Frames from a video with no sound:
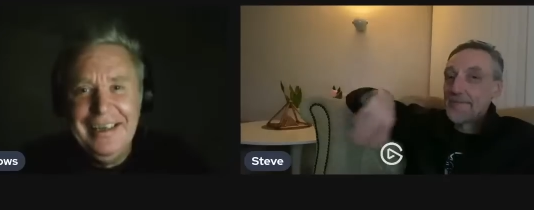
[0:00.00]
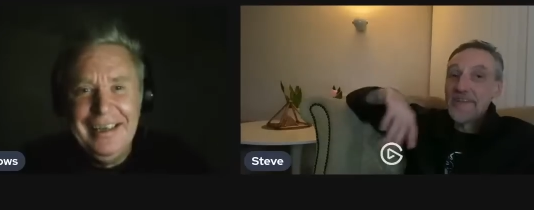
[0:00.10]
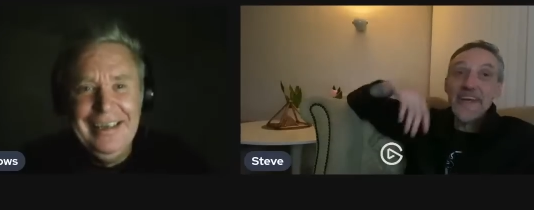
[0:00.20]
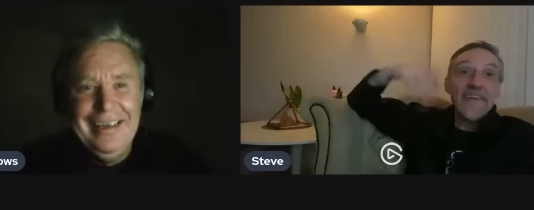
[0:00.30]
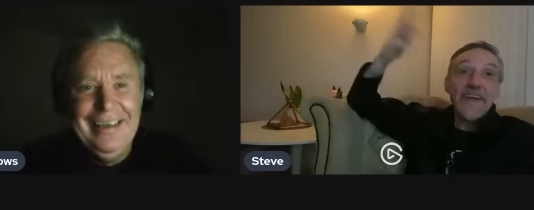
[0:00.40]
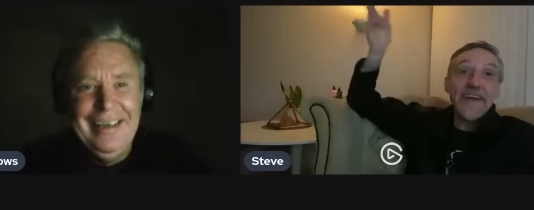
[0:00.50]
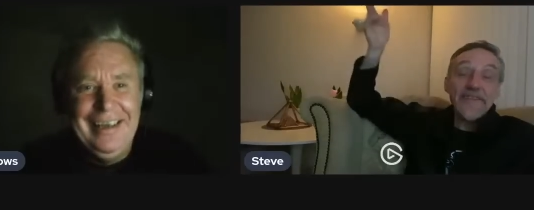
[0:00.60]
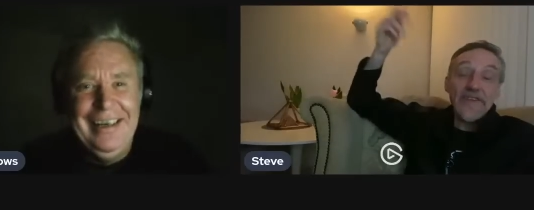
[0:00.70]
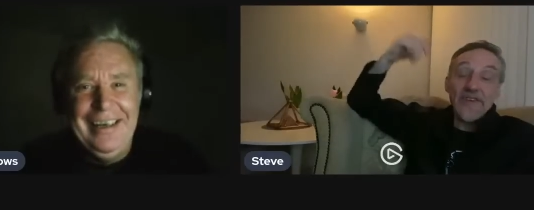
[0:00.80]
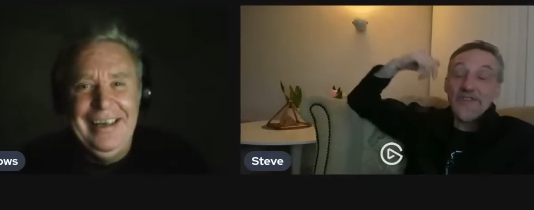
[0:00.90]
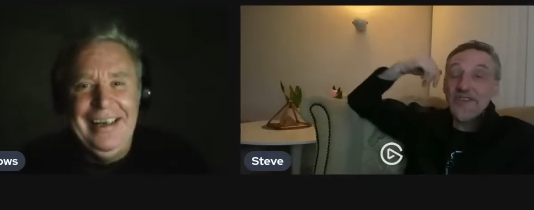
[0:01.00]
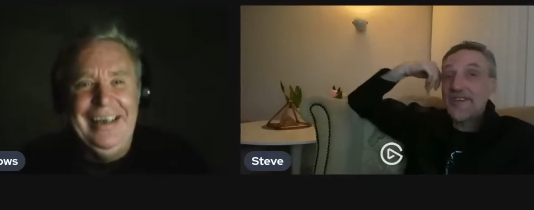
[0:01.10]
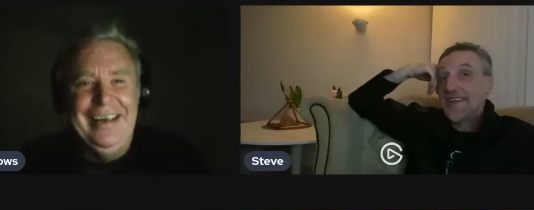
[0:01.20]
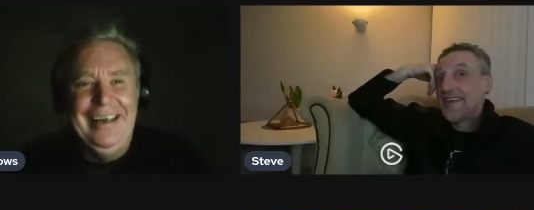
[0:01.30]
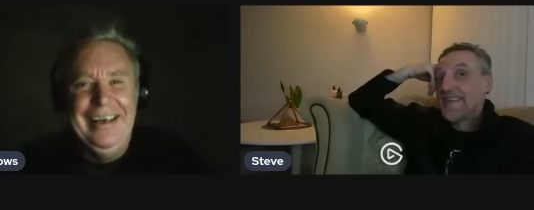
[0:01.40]
Speaker 1: no,
Speaker 2: no,
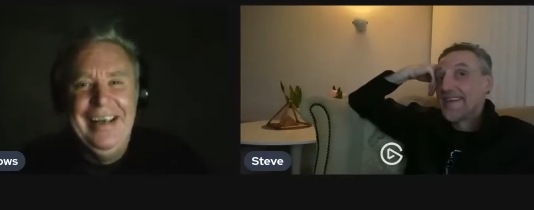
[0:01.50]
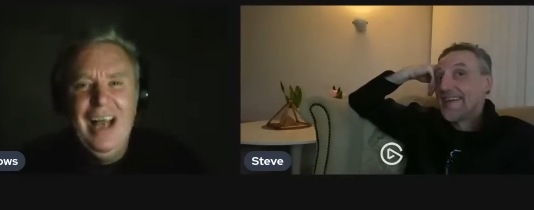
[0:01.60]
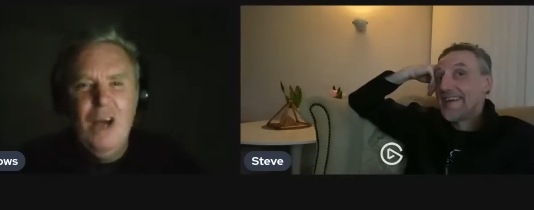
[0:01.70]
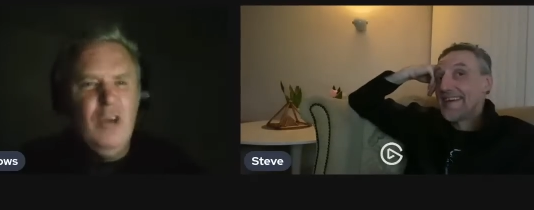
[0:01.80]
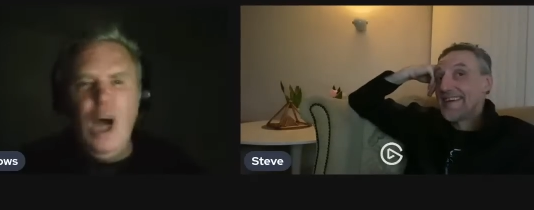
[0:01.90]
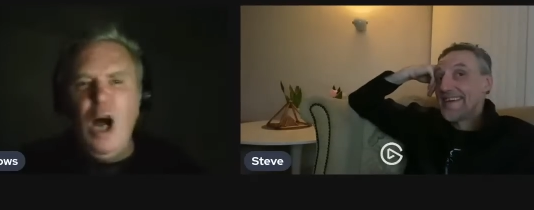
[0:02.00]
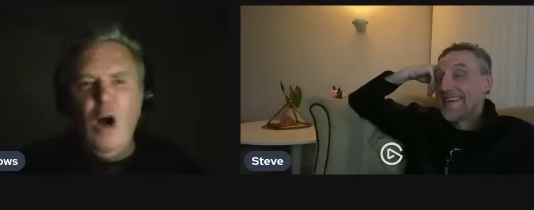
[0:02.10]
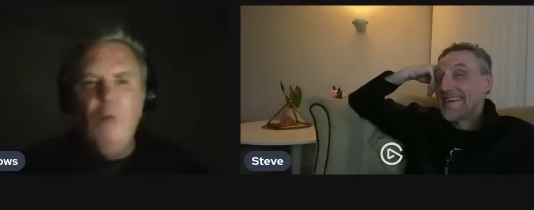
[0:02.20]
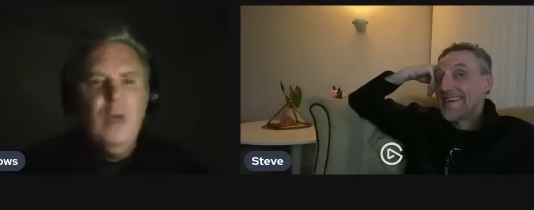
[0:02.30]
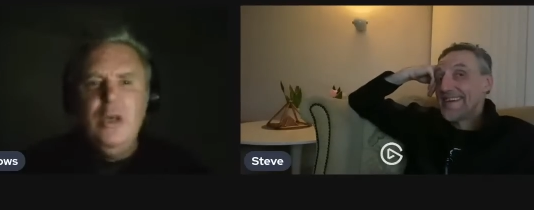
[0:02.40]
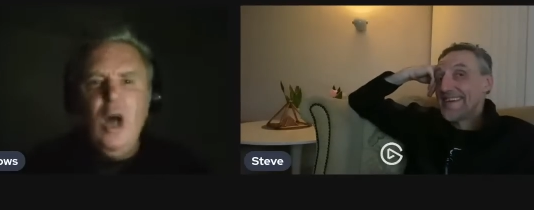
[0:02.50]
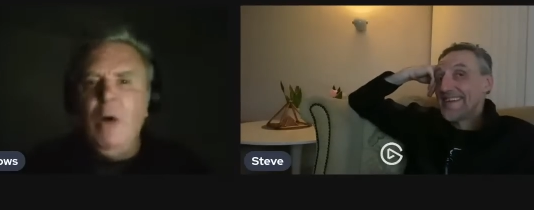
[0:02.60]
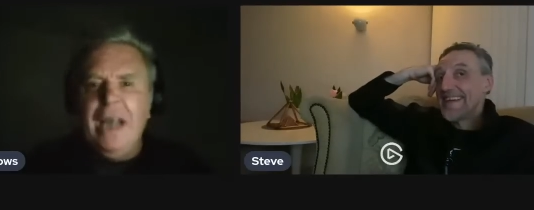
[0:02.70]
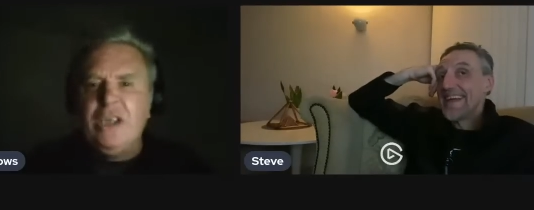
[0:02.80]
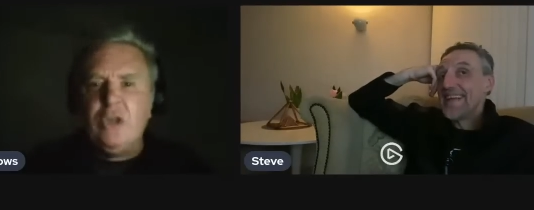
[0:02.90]
eight tracks were better. Eight they
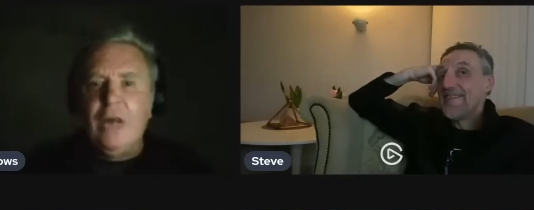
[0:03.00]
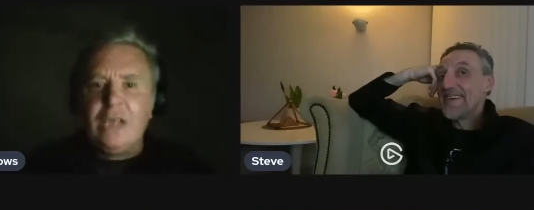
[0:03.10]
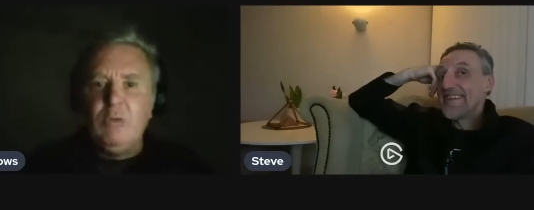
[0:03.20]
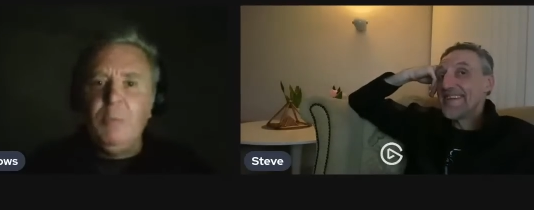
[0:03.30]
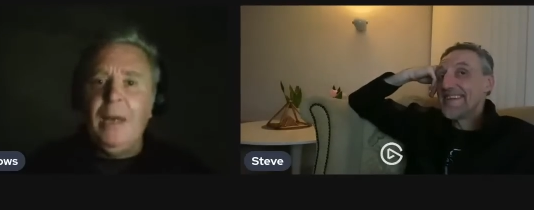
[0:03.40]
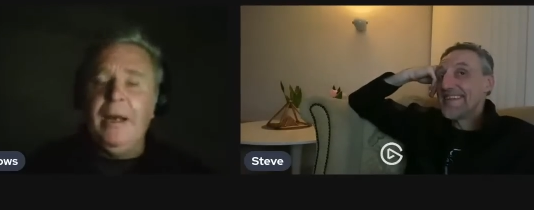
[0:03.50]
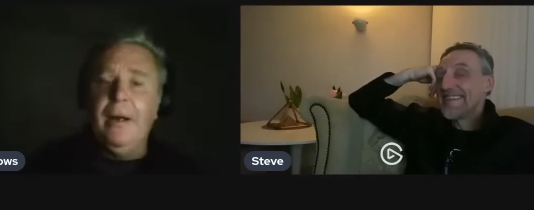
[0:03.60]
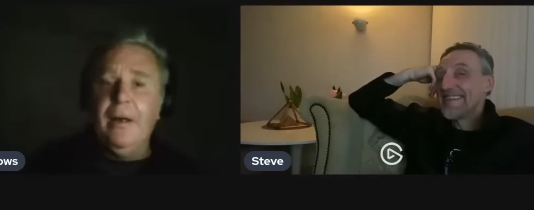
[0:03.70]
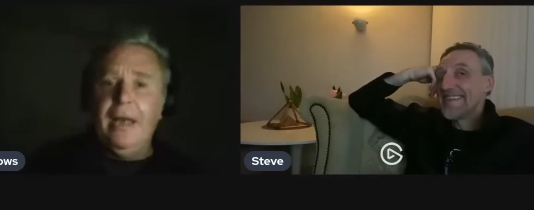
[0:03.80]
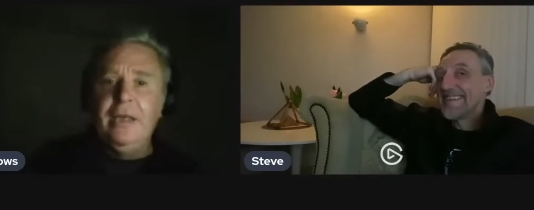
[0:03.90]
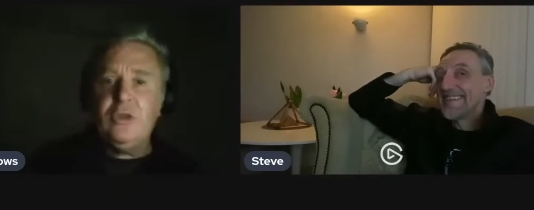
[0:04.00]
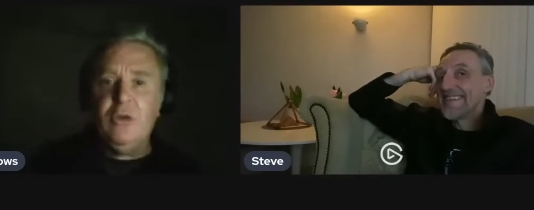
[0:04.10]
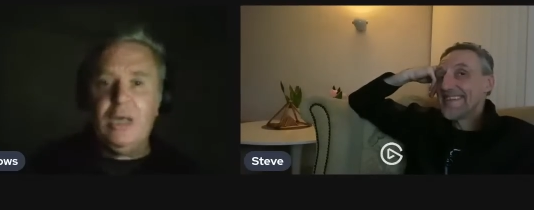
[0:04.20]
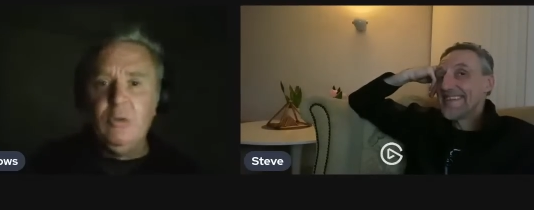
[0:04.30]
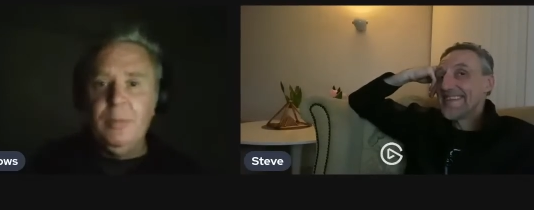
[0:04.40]
tracks even... were better. They never jumped, did they? And
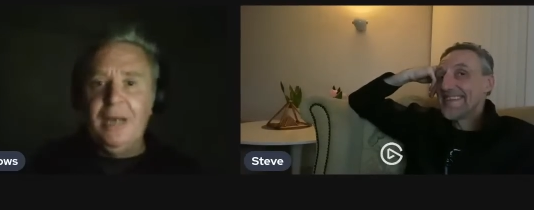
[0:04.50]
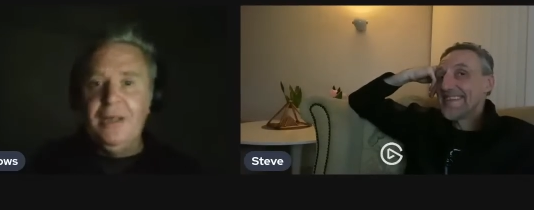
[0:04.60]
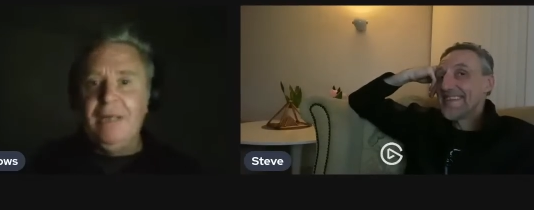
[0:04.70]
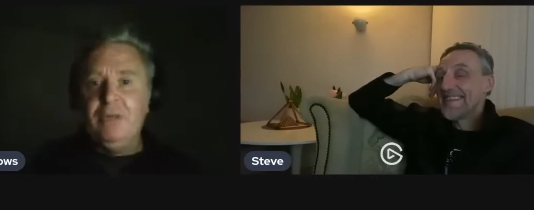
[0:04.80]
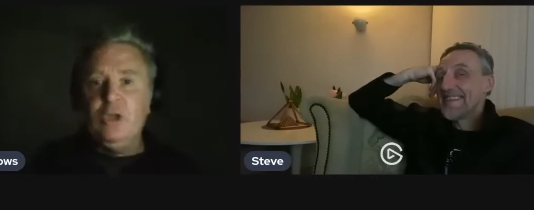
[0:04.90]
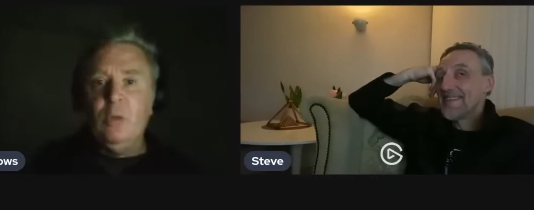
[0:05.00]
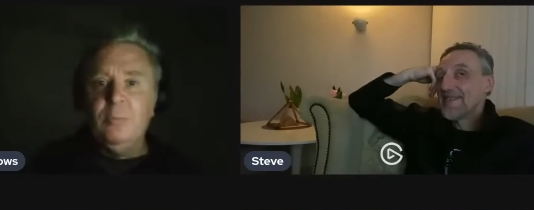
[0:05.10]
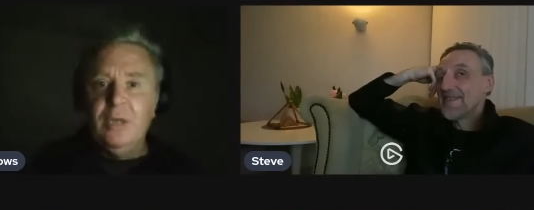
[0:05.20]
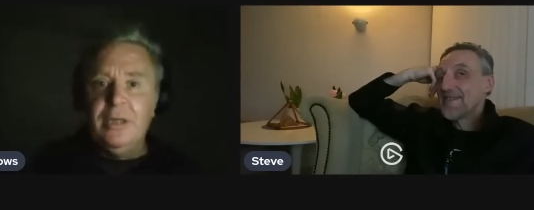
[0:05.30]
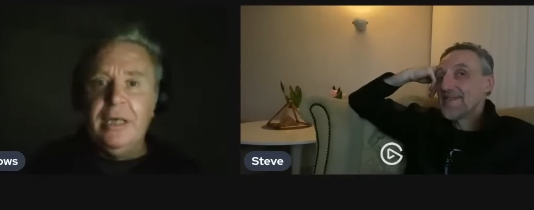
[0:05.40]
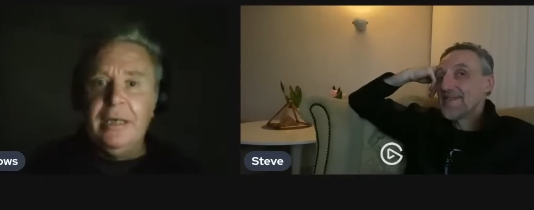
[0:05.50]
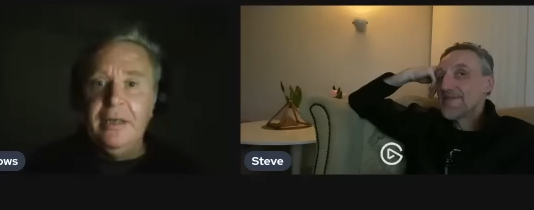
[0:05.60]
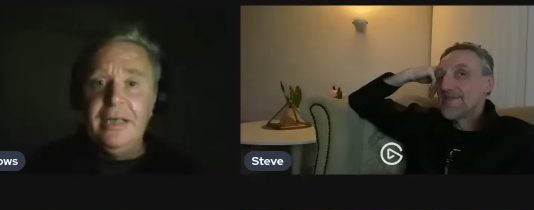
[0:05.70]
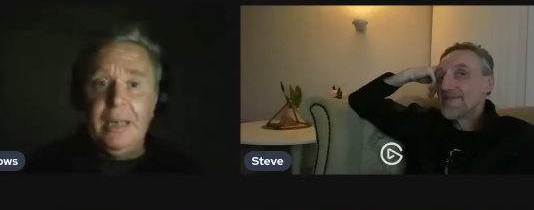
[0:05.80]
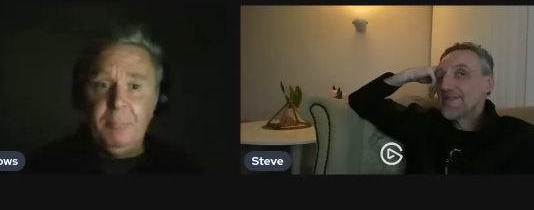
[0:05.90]
they kept playing continuous. CDs are
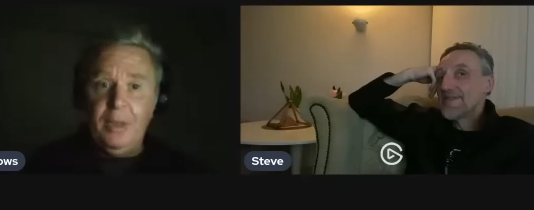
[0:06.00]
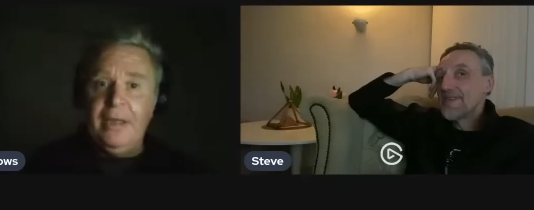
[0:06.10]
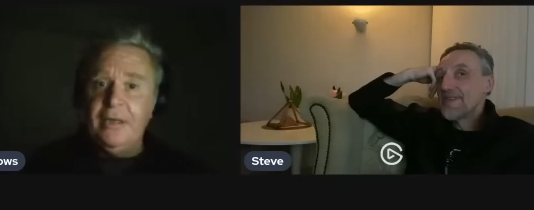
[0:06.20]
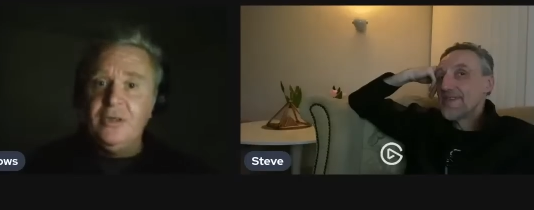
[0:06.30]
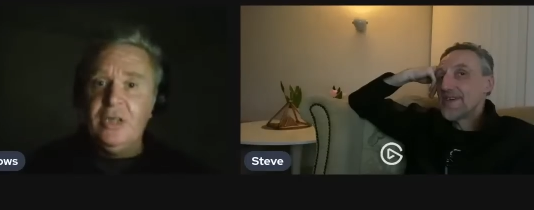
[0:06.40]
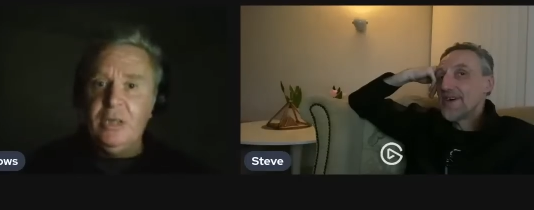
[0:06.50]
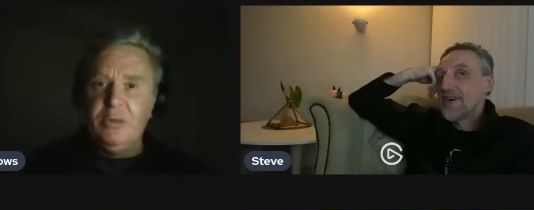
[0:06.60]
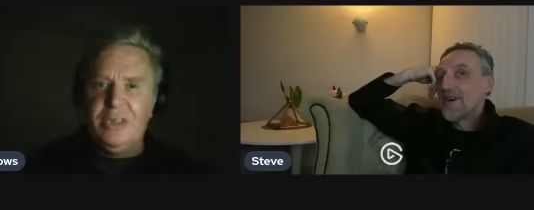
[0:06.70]
crap. Eight tracks were